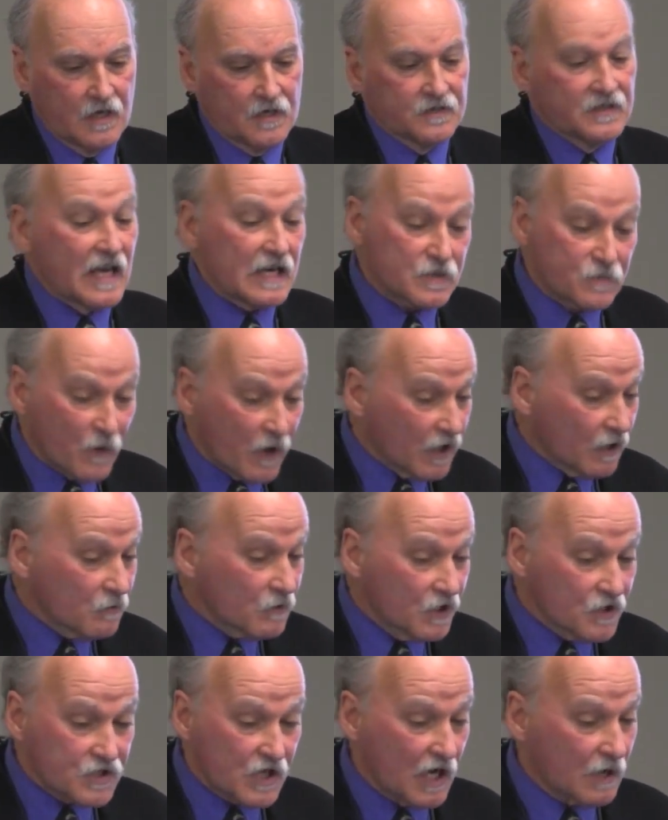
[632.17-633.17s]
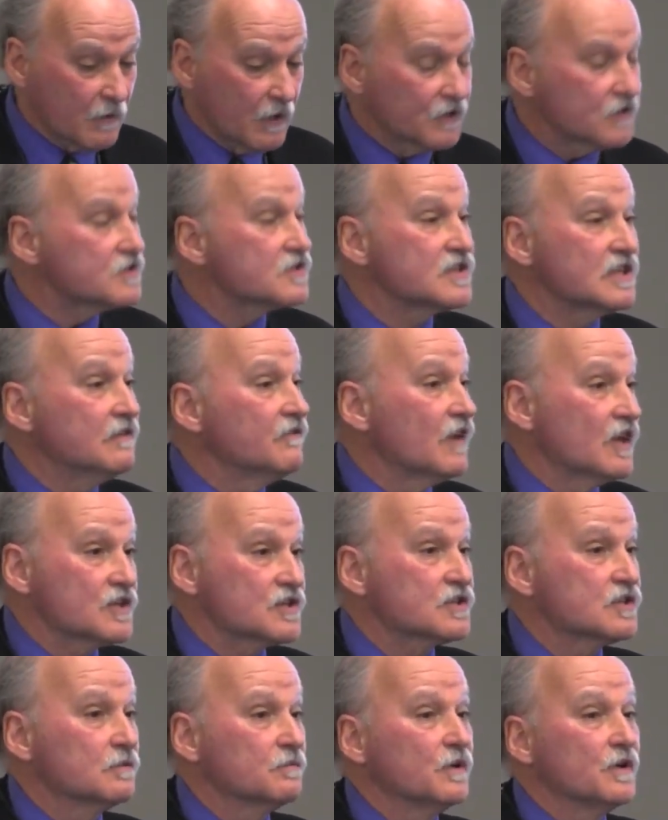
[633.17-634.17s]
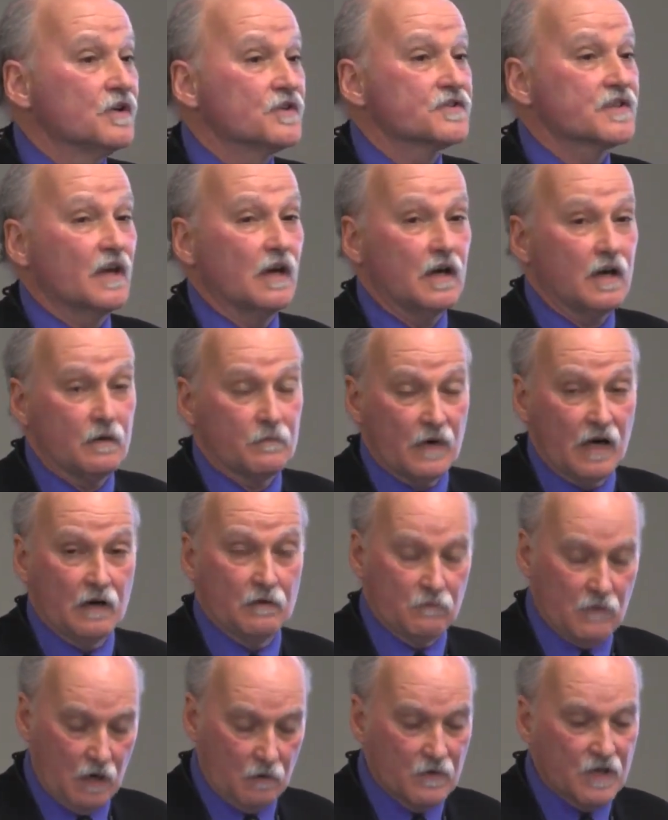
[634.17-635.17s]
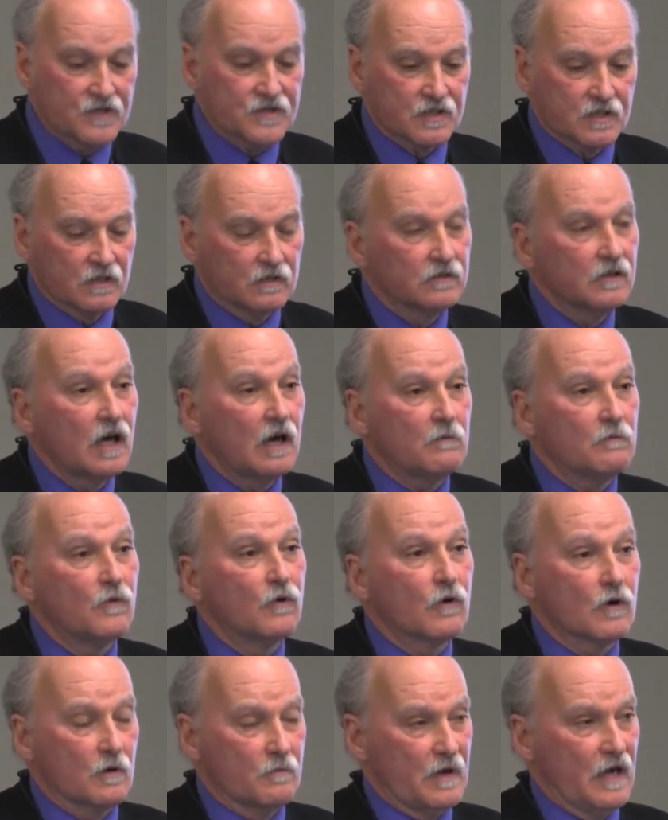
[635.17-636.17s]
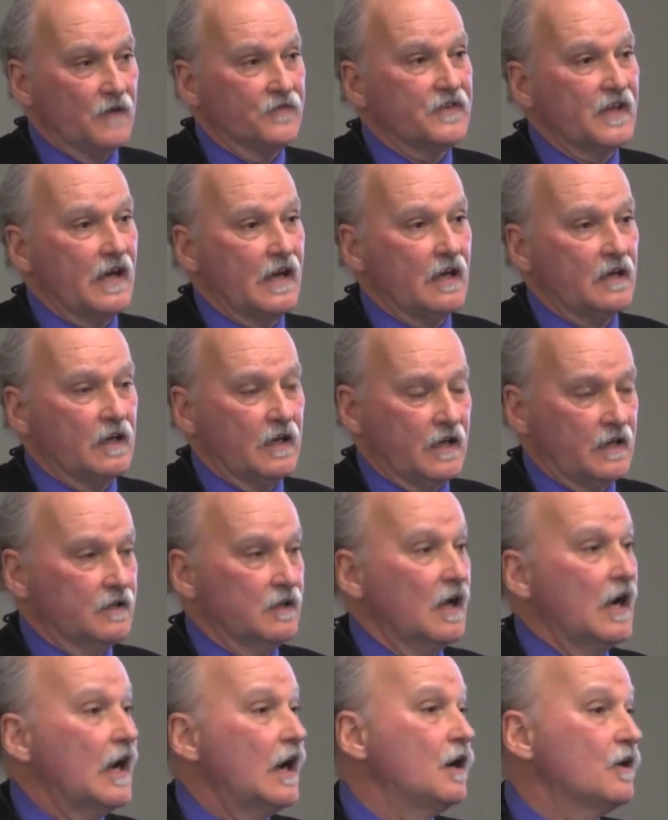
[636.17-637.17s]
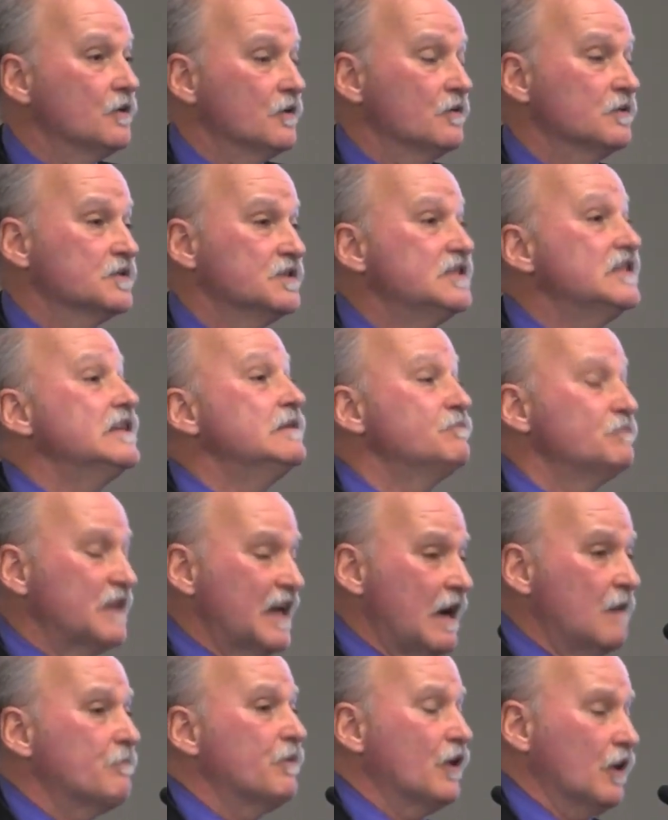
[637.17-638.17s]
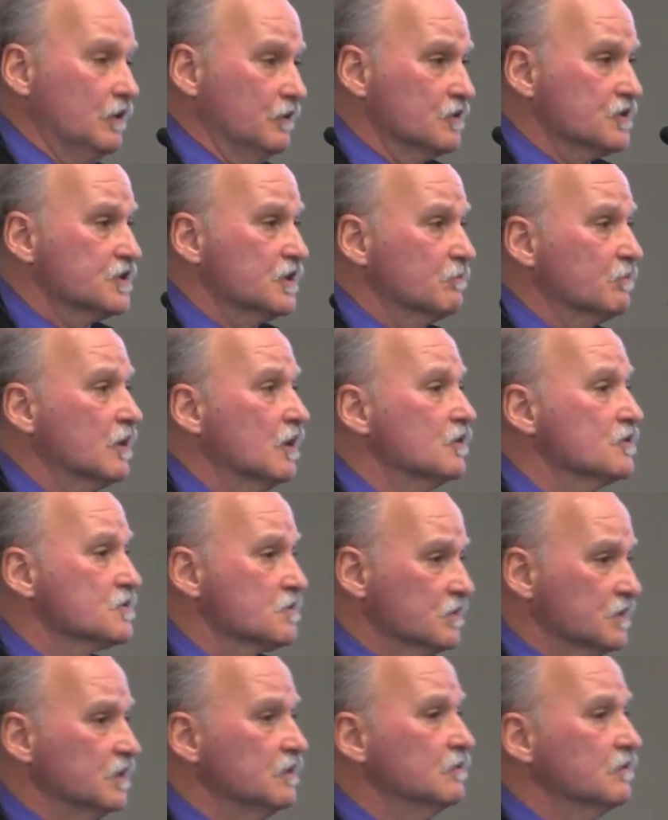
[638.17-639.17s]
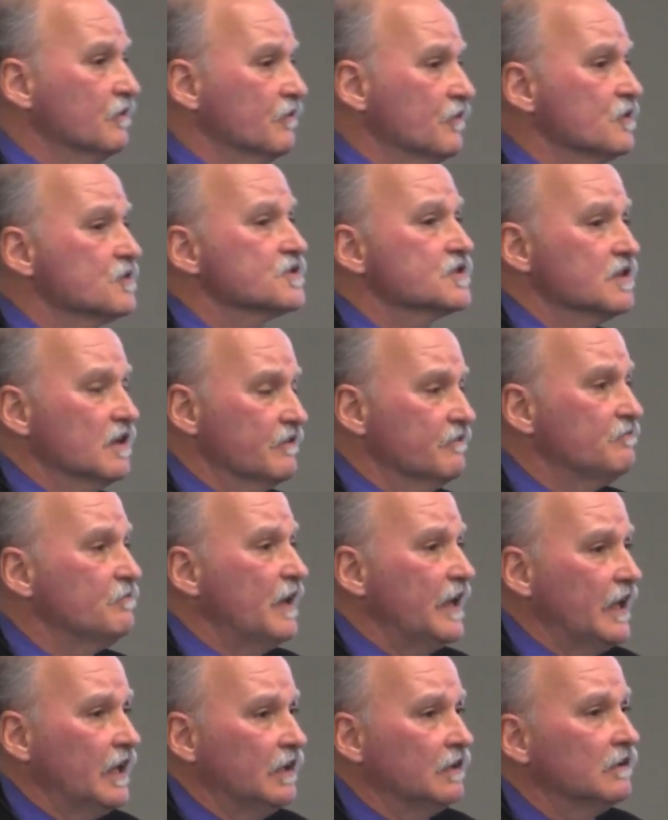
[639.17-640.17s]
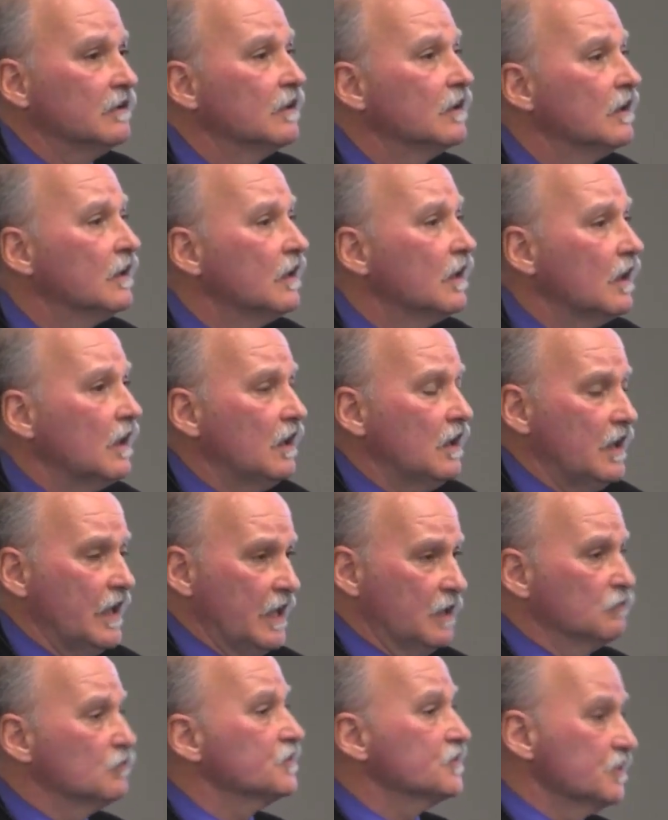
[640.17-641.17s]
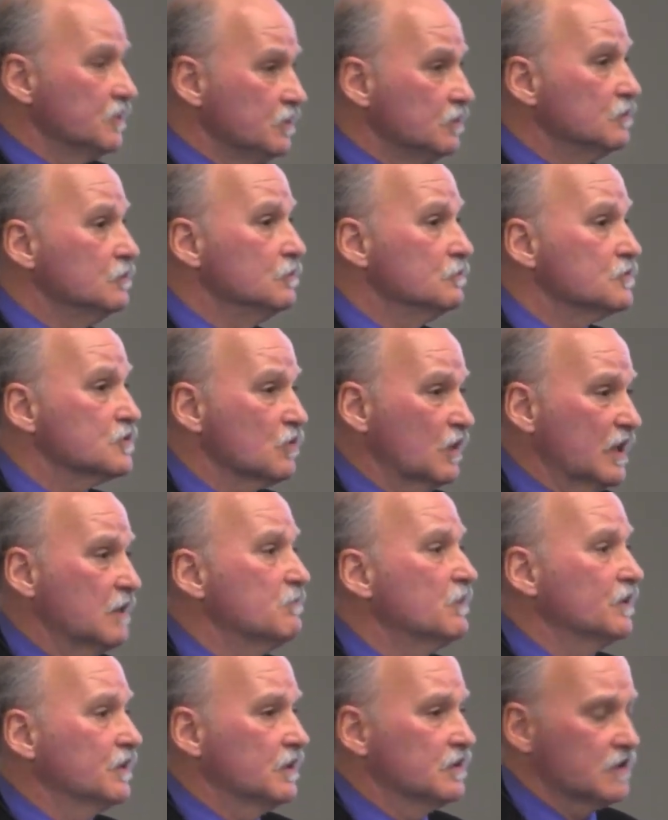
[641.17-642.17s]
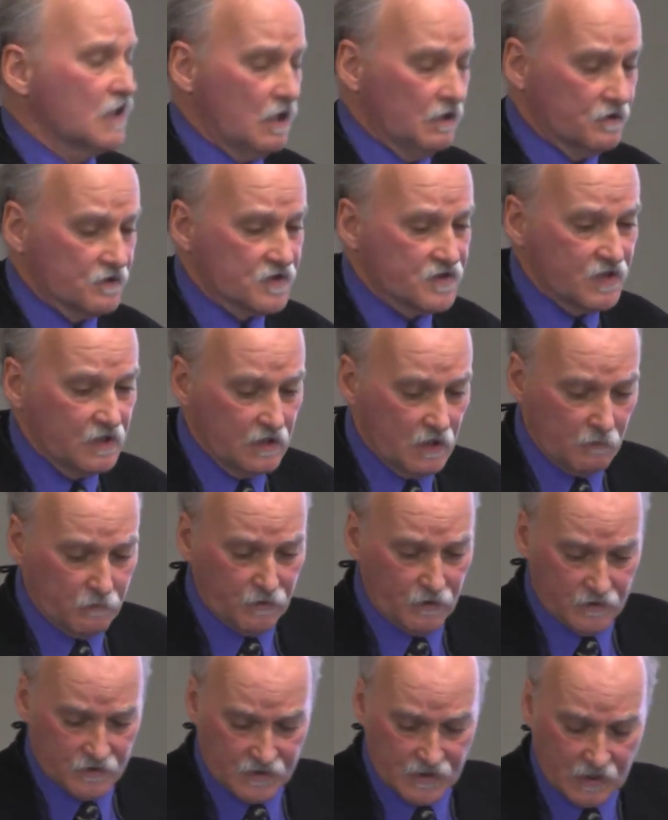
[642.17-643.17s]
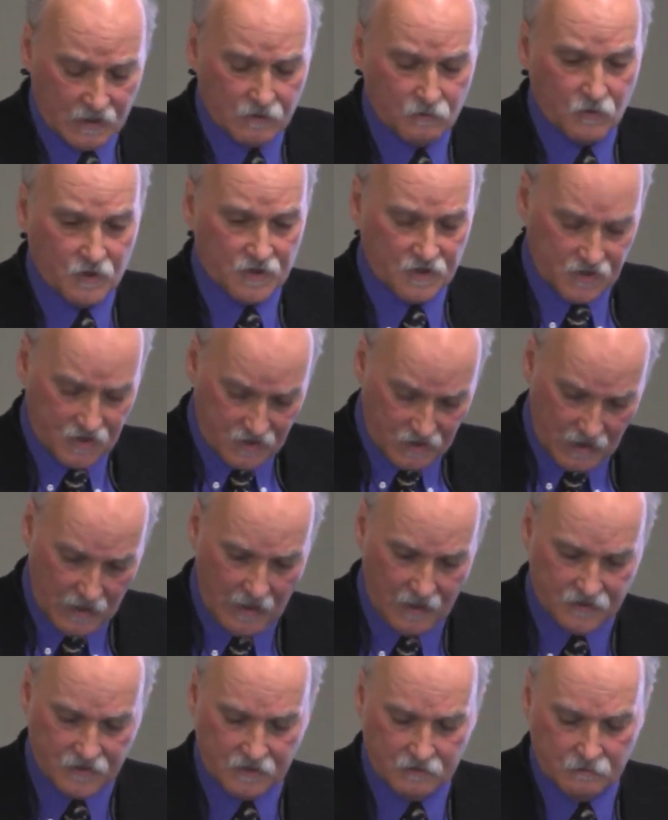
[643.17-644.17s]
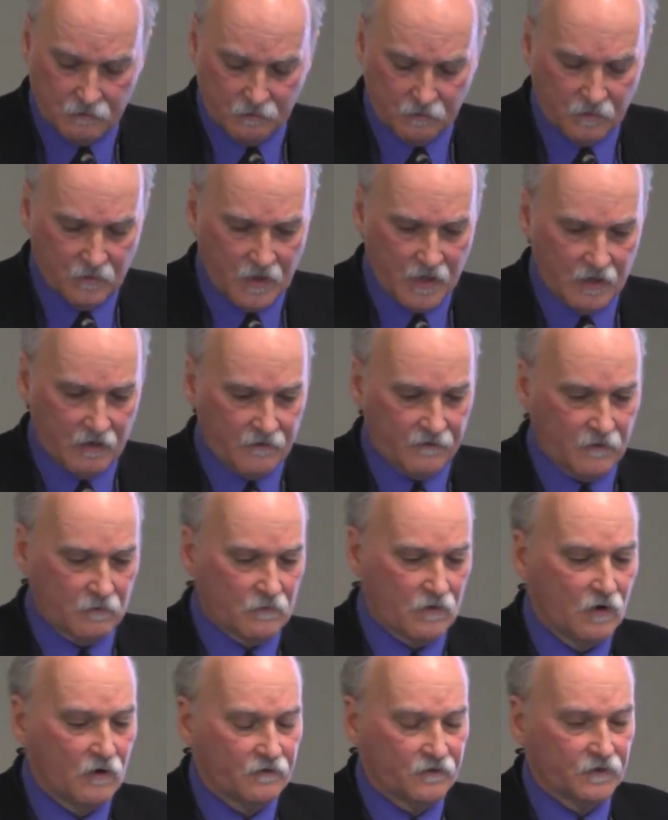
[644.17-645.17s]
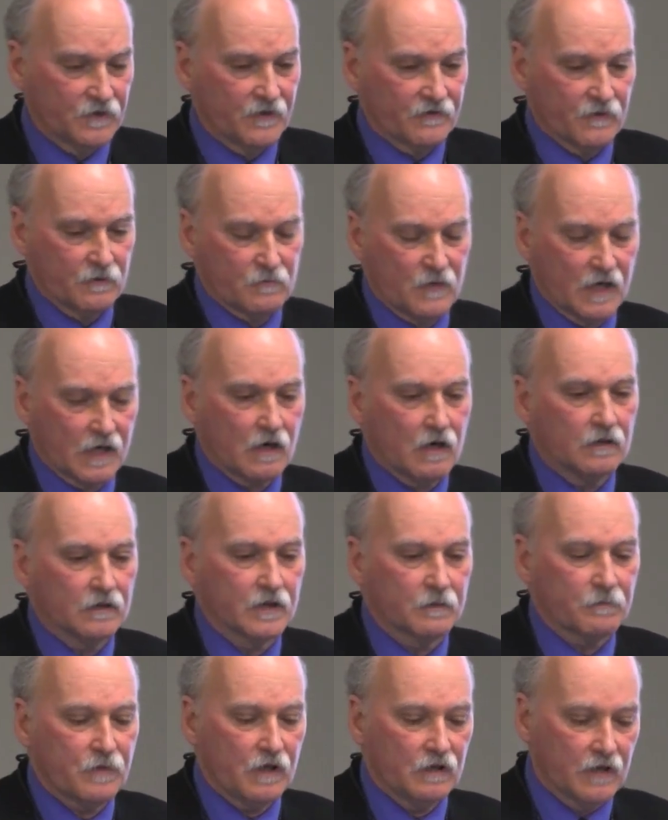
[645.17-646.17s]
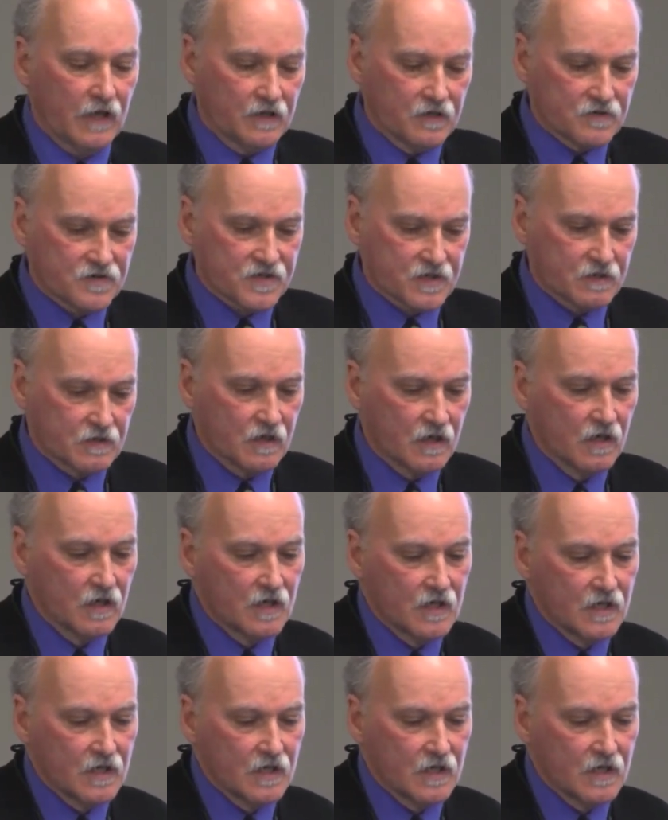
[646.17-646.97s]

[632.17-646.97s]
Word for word: The next part I'm going to talk about is sea vegetables. Um, I'll, I'll, mention a lot more about that and how deep that partnership goes with the University of Maine uh, and with the new $20 million SEANET project, which, as you hear from, hopefully from my colleague Paul Anderson,